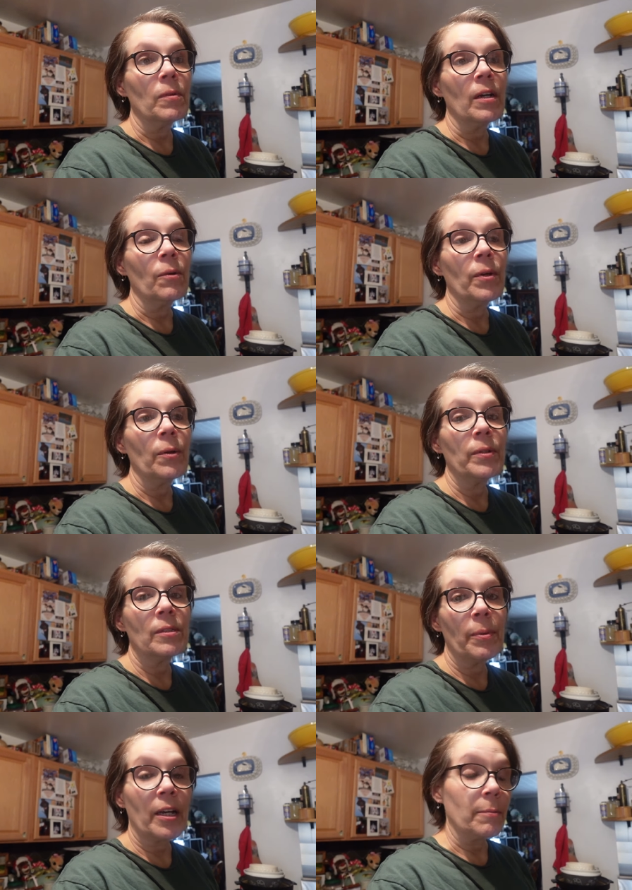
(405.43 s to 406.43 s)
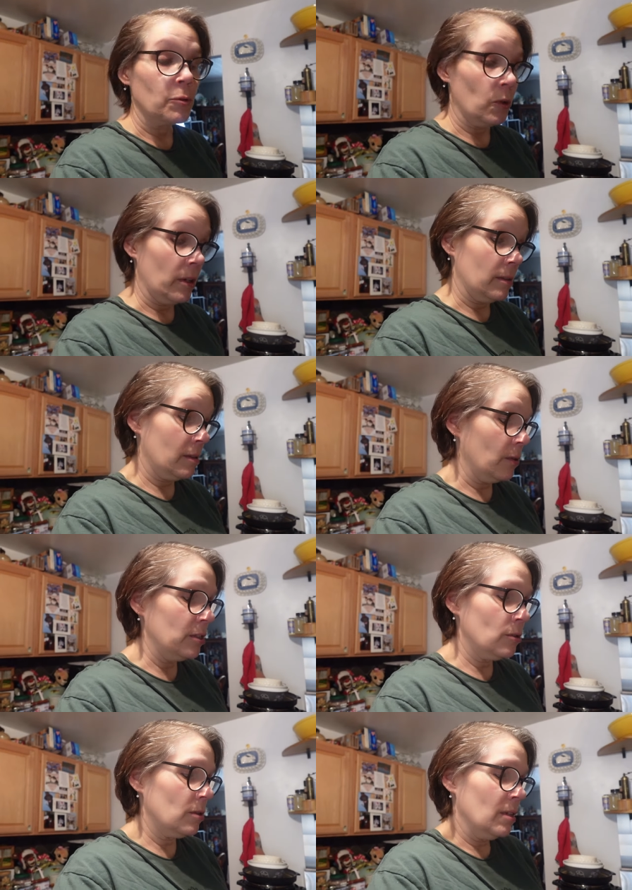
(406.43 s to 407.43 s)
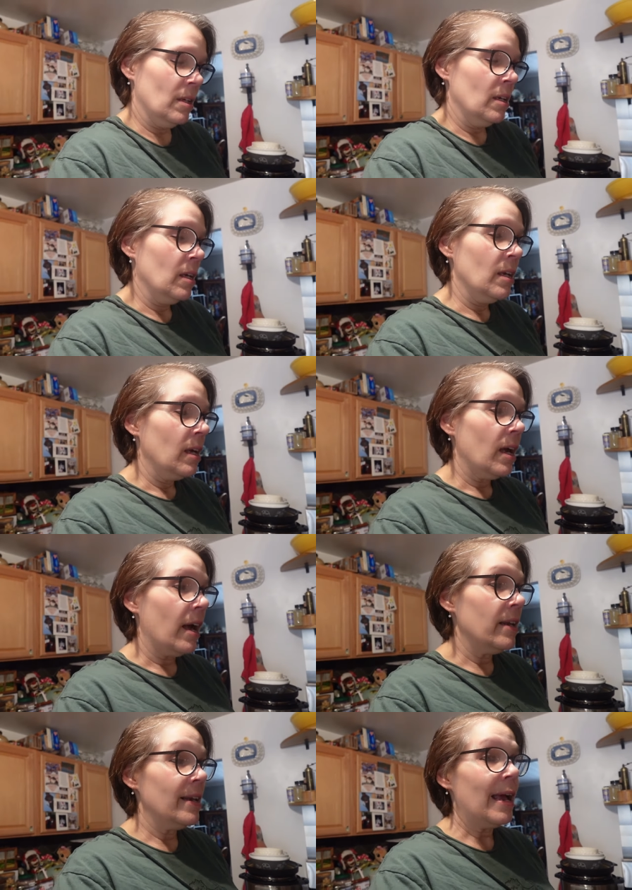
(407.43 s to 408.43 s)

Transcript: when I went to pick up Sean, so I didn't